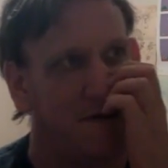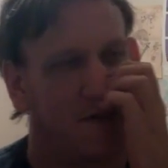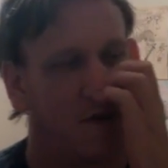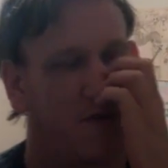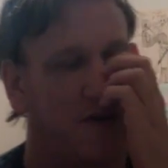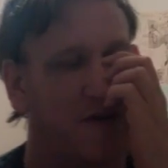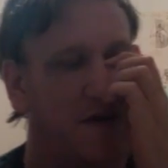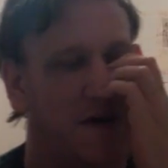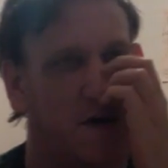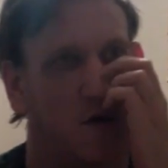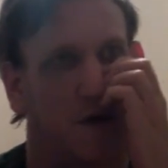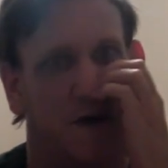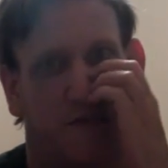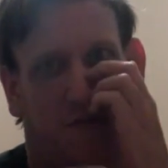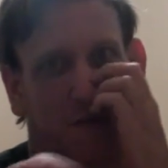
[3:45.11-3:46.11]
They'll say like,
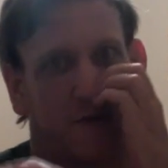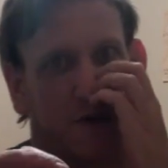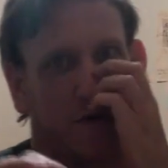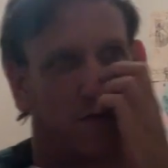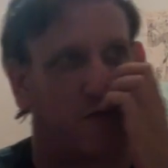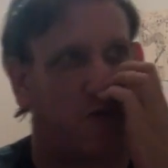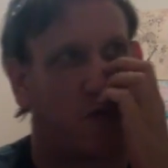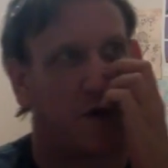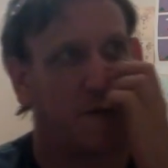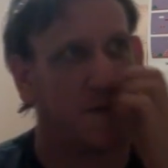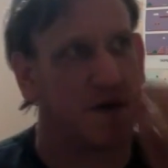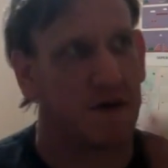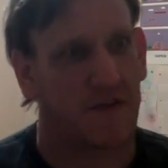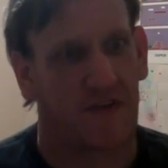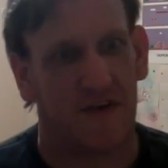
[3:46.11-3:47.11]
okay, it's going to be another 20
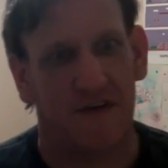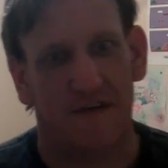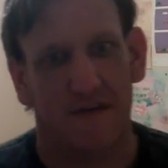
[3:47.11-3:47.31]
minutes.